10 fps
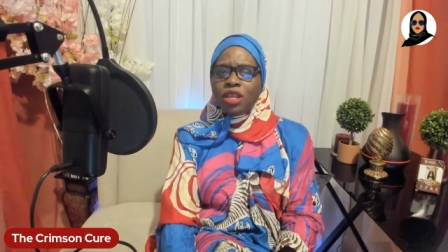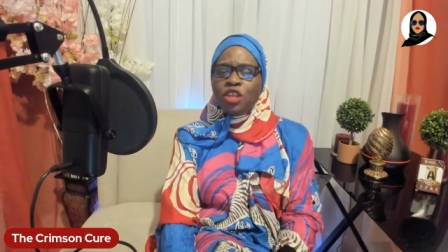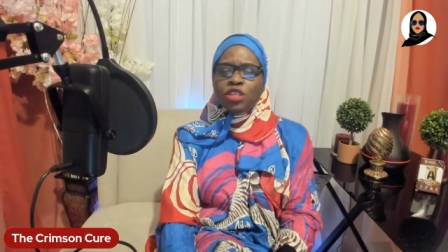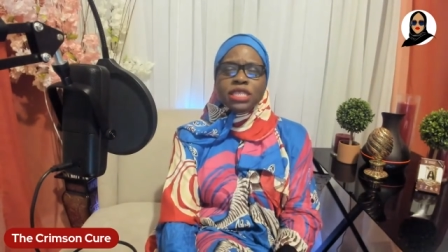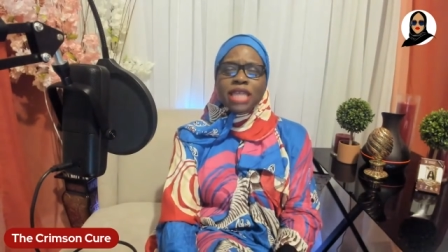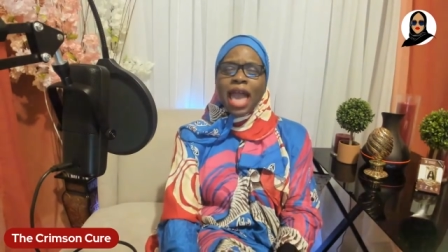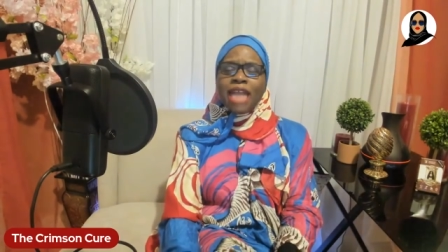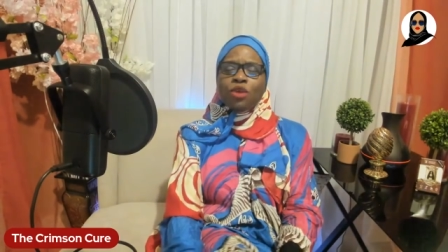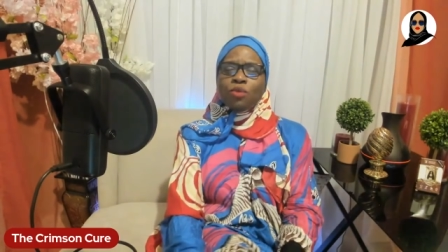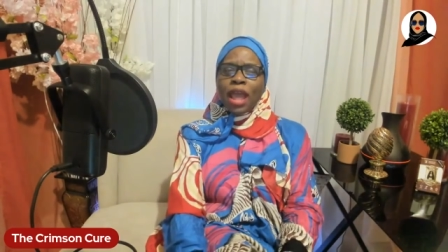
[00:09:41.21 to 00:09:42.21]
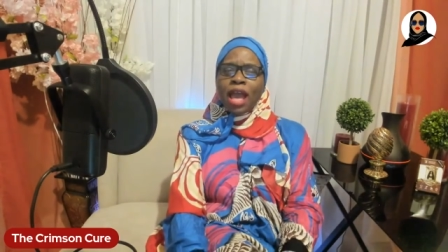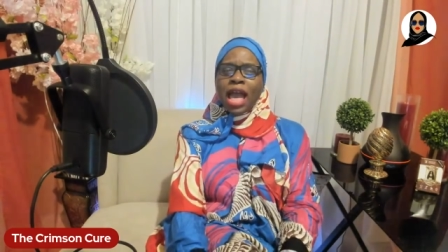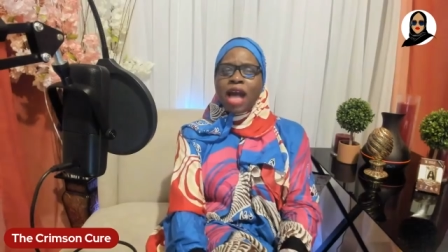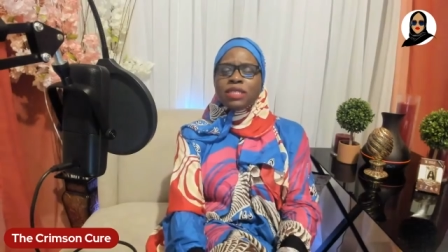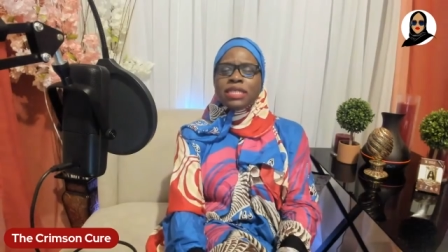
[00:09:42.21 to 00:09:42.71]
You sliding around
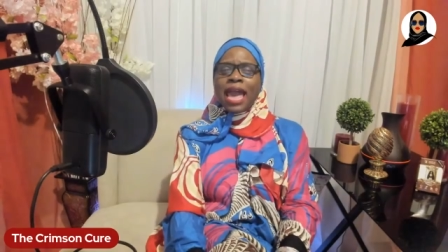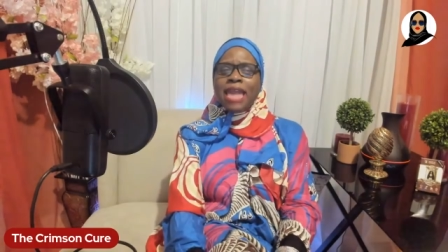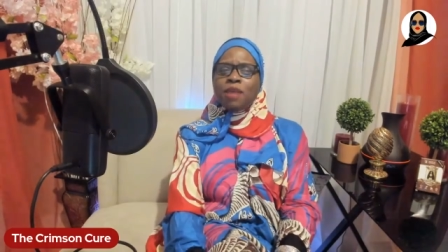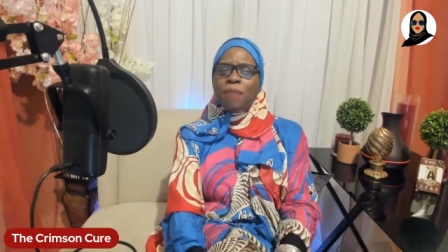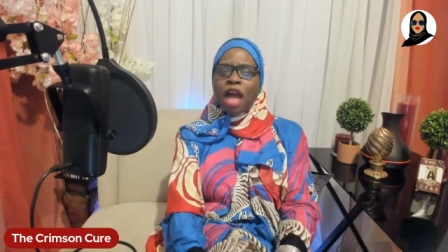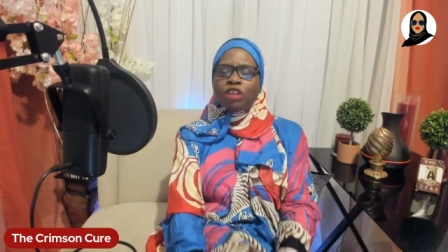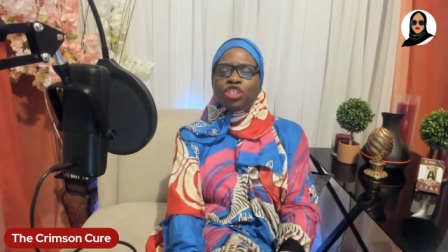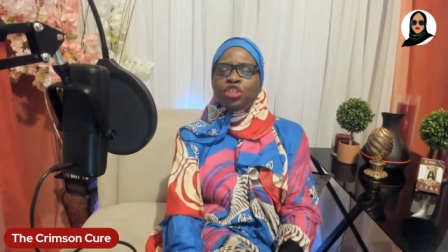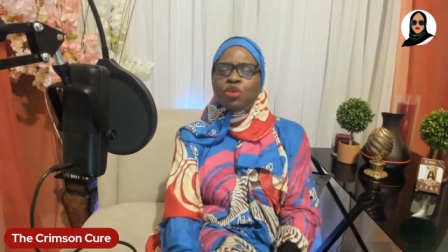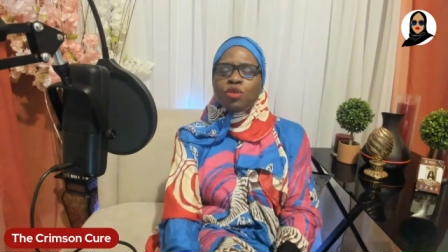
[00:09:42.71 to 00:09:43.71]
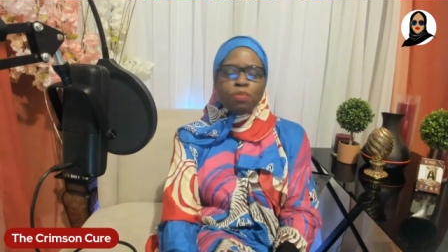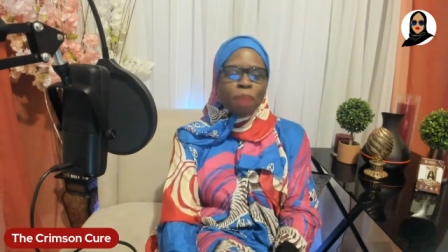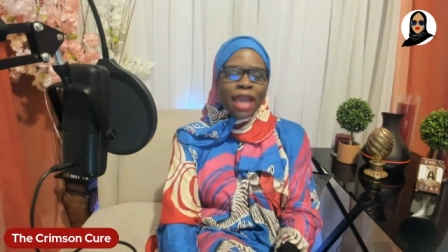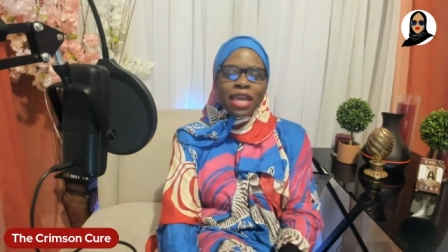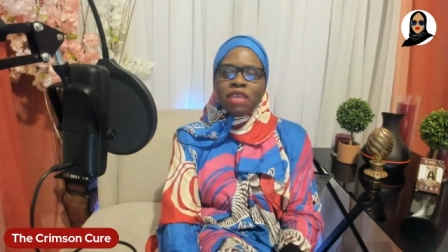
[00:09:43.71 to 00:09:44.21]
outside in them house shoes,
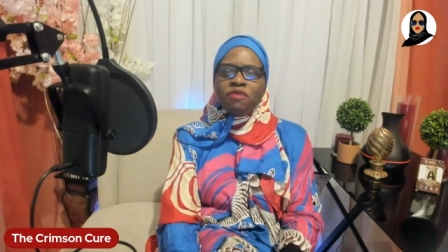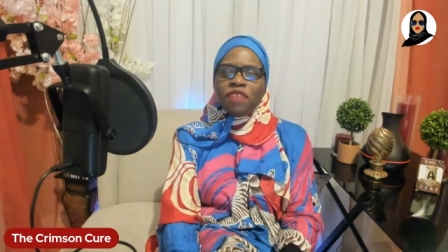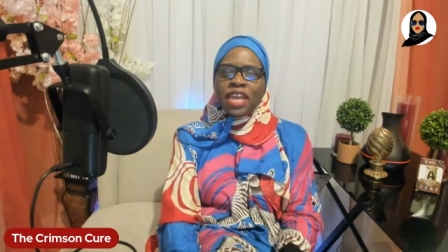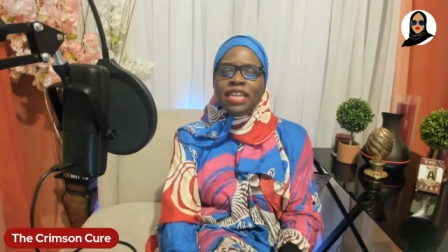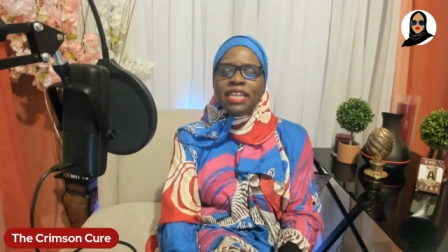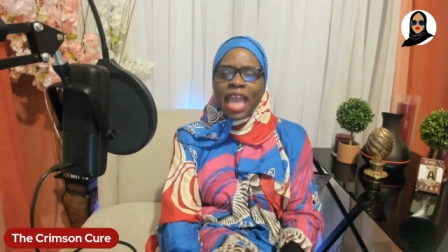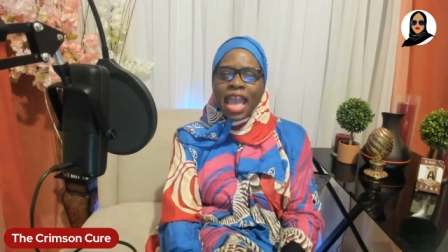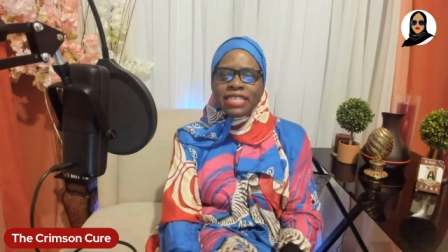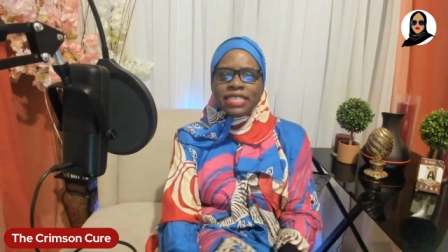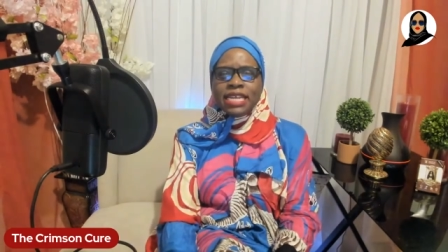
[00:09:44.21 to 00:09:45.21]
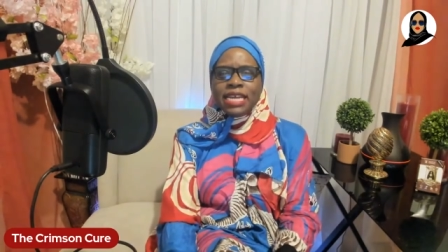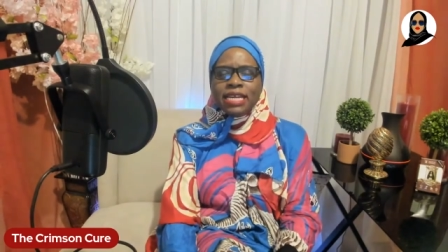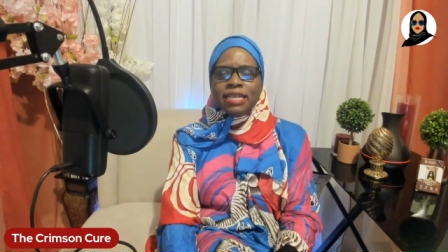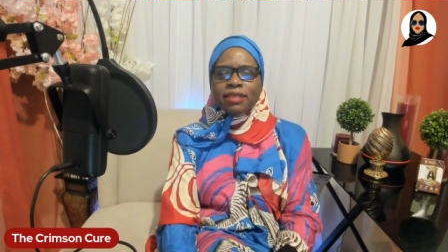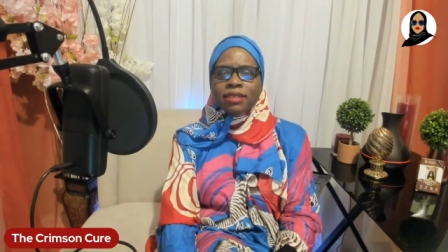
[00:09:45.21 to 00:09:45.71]
back of your feet
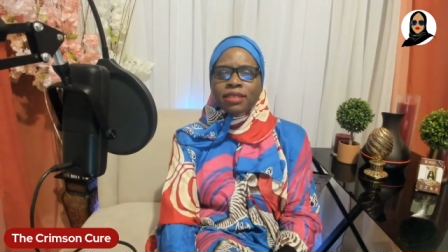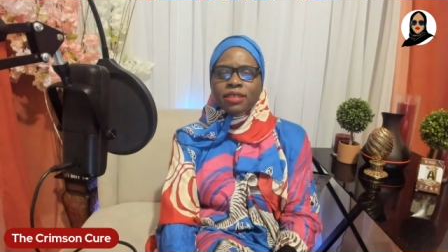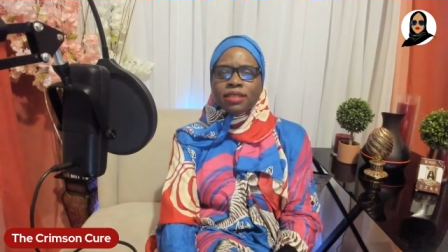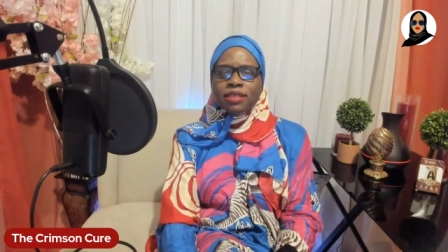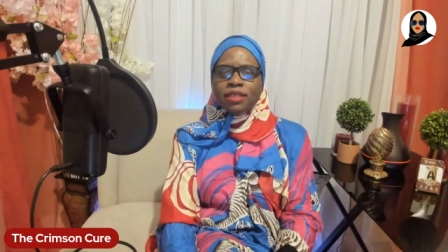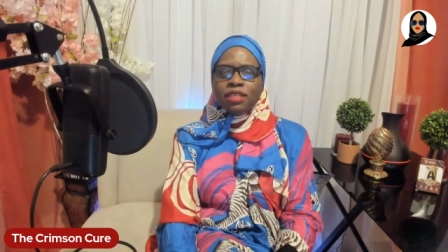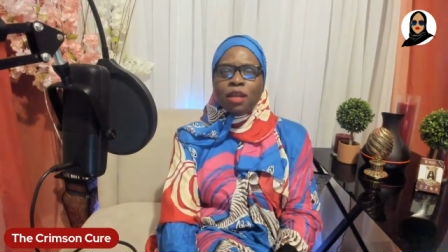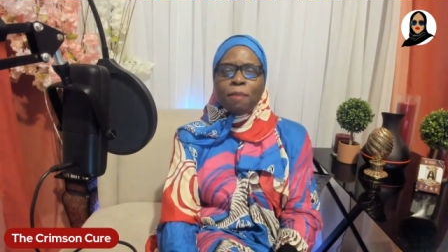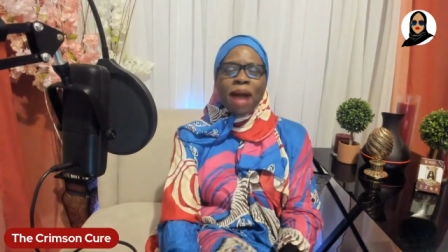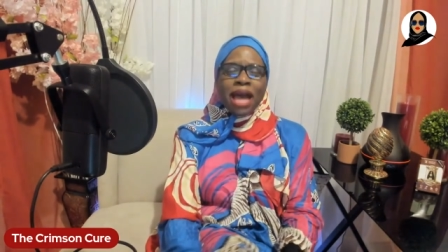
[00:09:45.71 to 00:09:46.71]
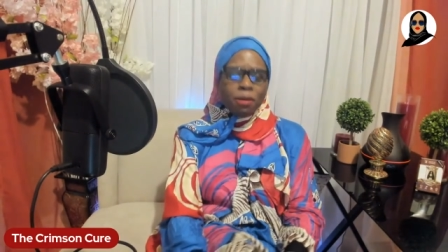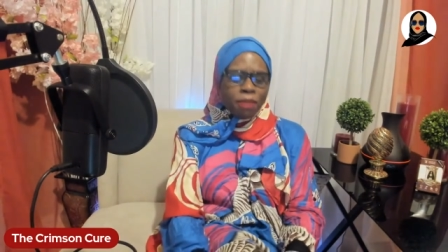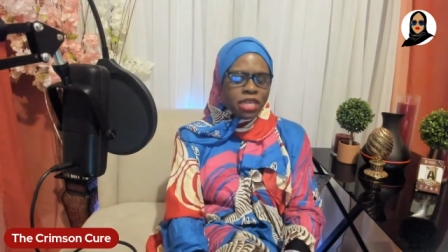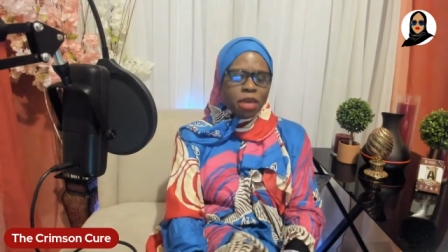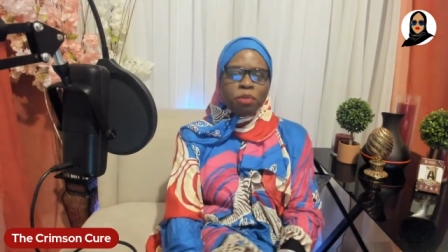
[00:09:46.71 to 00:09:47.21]
nasty. The bottom
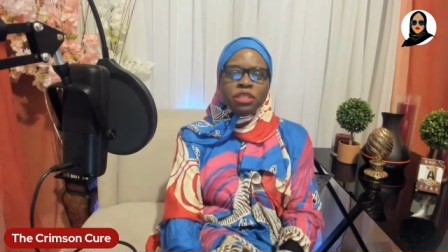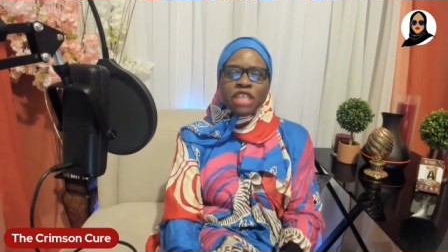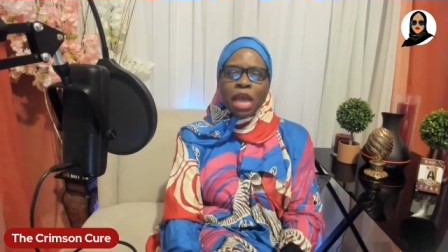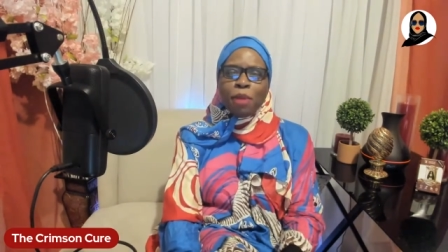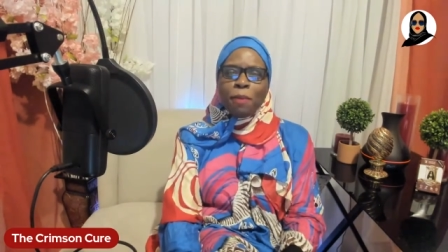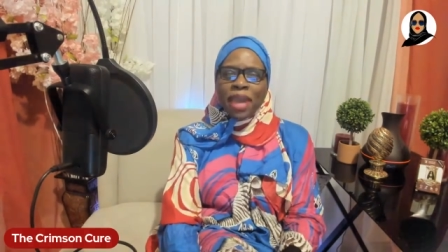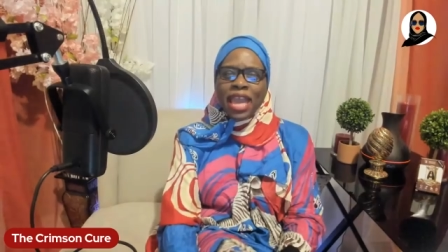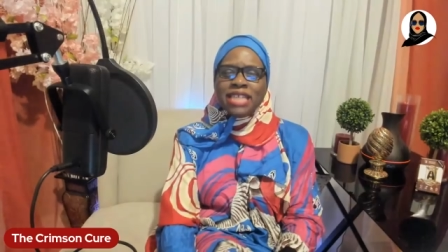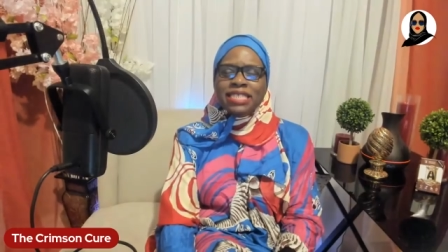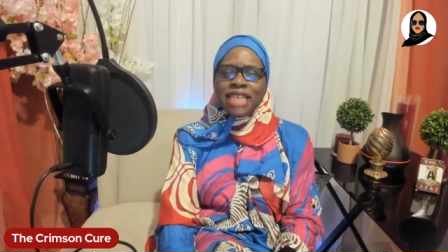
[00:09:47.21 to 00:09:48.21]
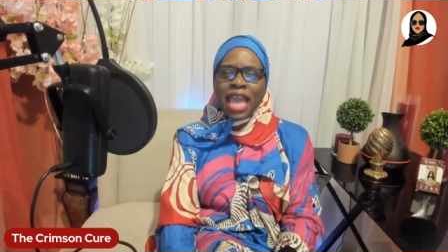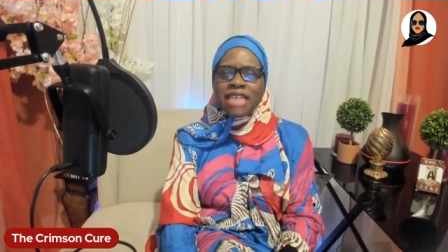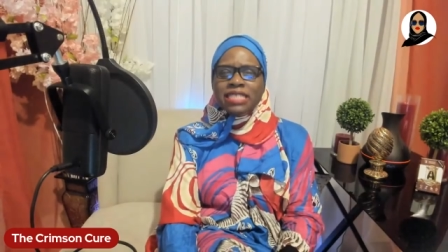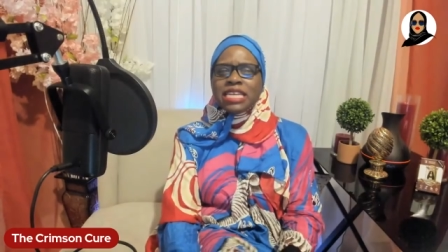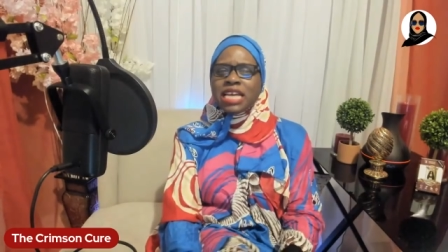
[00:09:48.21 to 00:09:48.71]
of your pajama pants
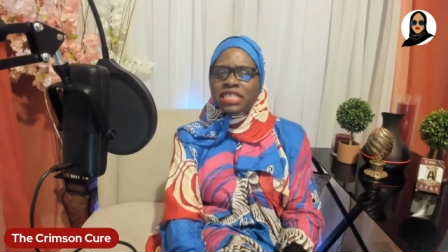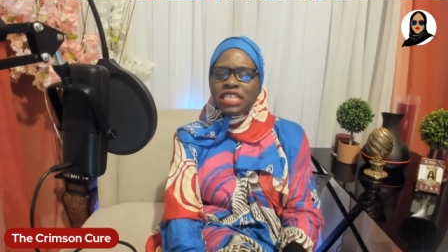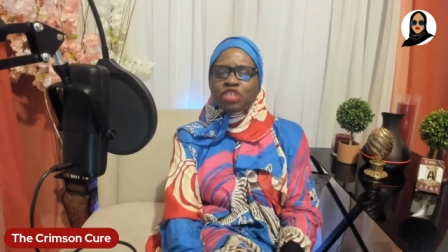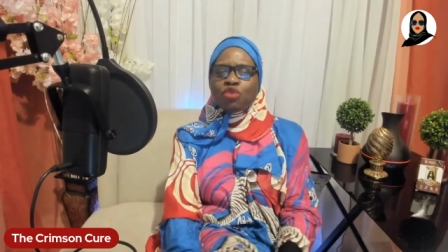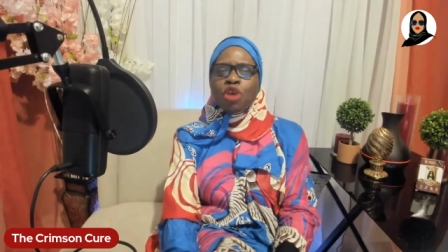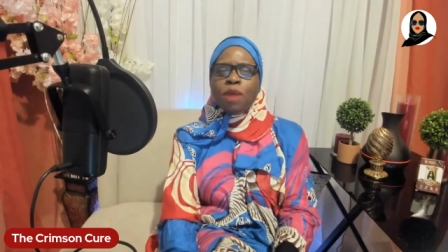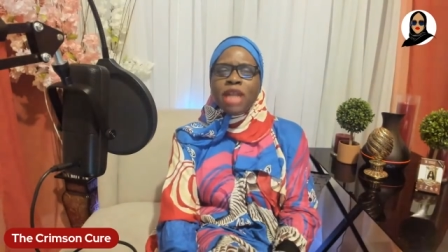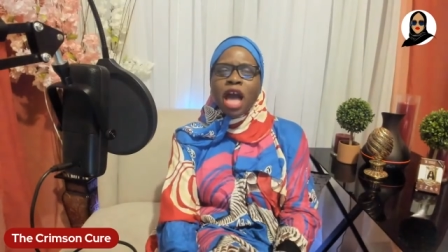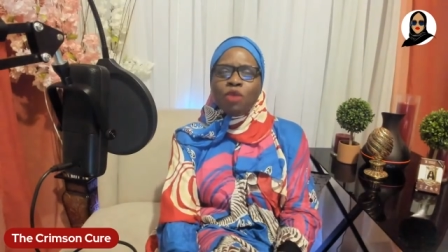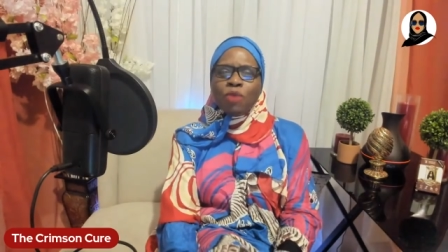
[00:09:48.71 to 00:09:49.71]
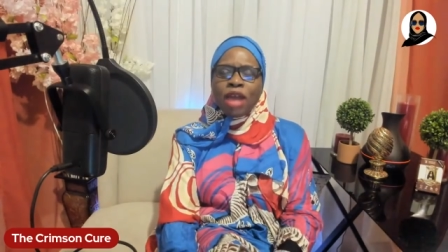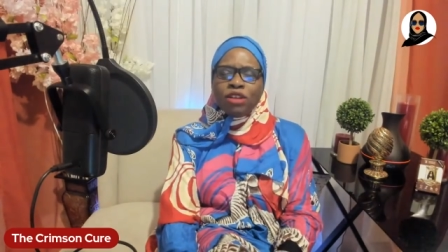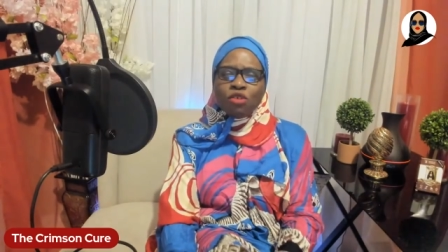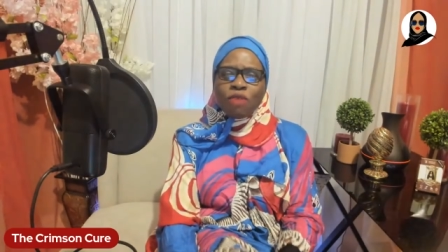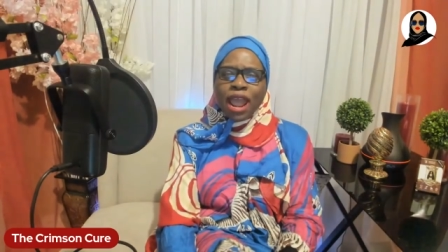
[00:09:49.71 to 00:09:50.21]
nasty because it's scrubbing all around
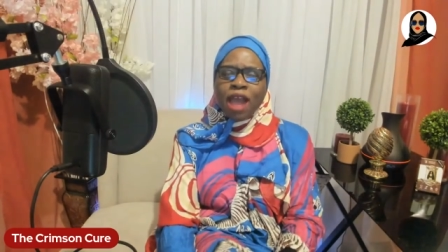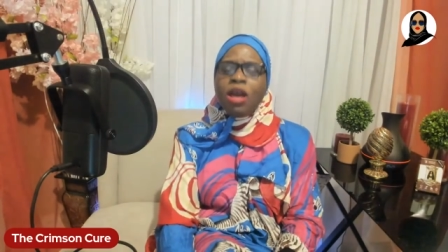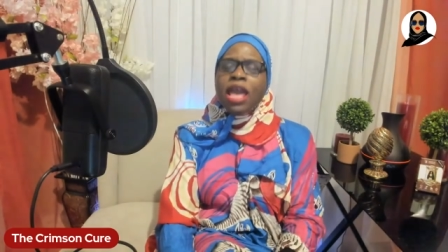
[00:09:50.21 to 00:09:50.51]
the ground.